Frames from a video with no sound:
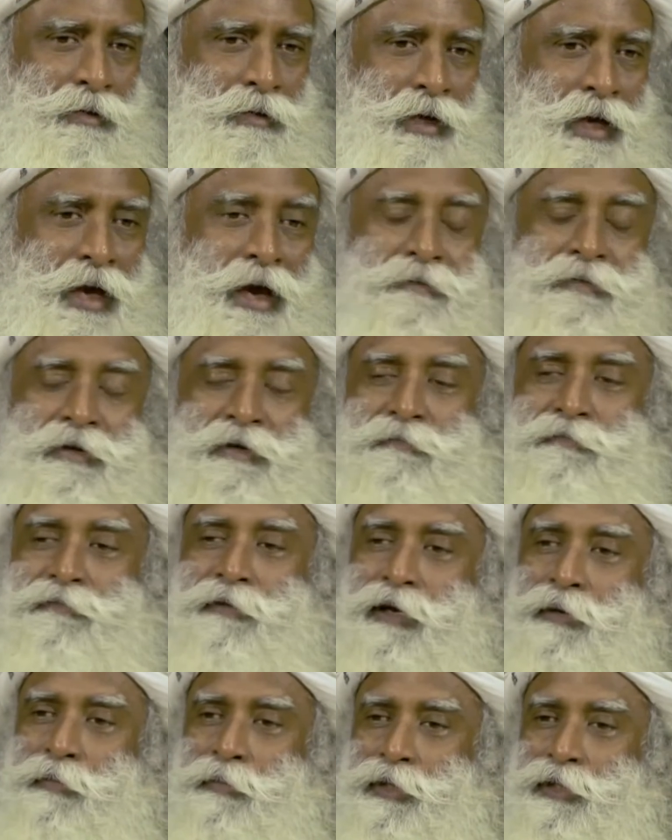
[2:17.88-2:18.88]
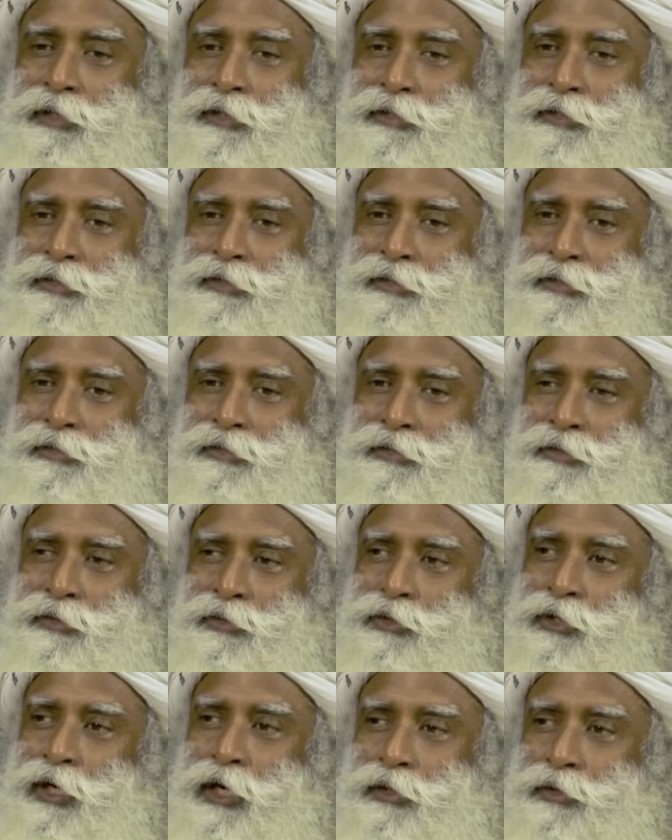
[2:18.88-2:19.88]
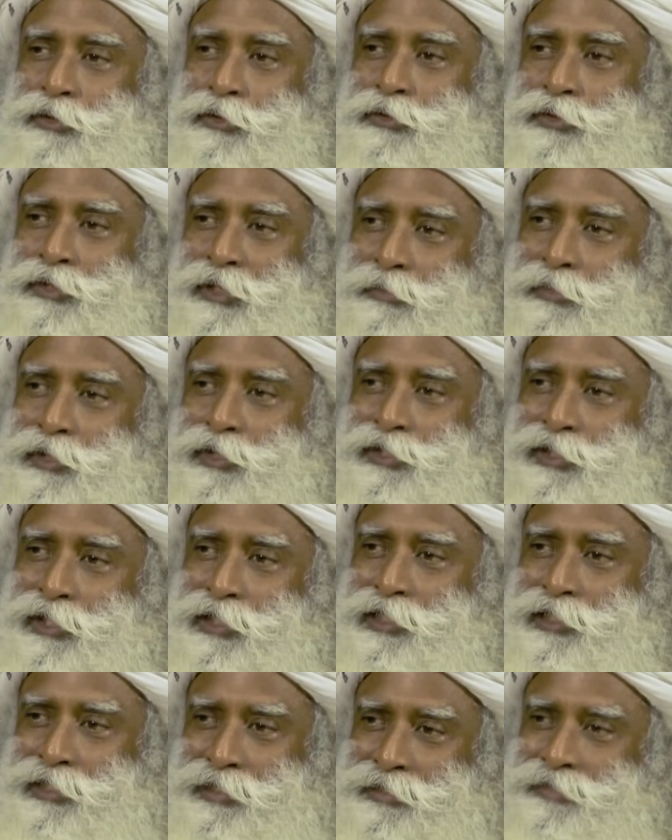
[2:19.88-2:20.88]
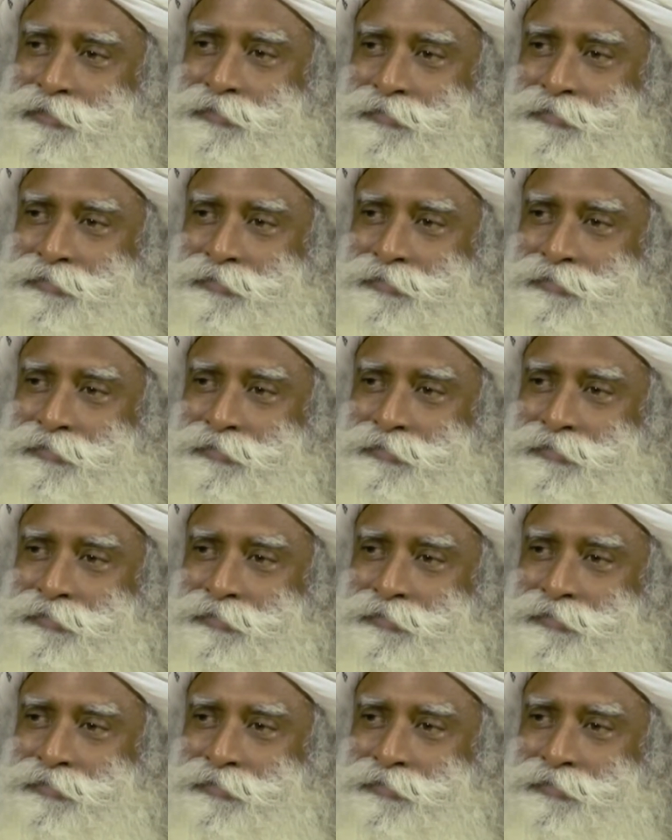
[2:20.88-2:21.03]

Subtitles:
having fun means you got to do something silly.